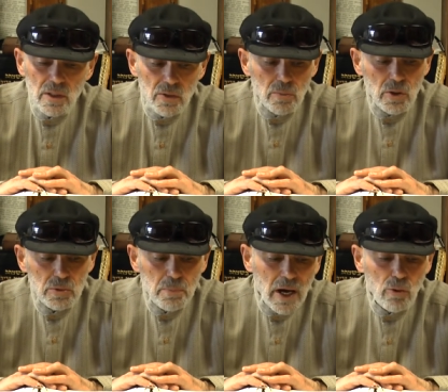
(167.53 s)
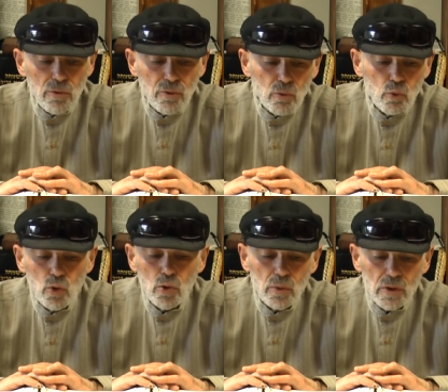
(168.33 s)
the most powerful
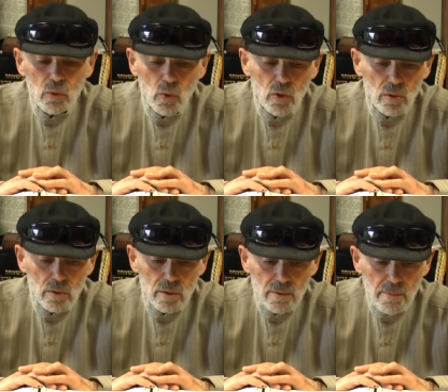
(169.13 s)
ruler in the world,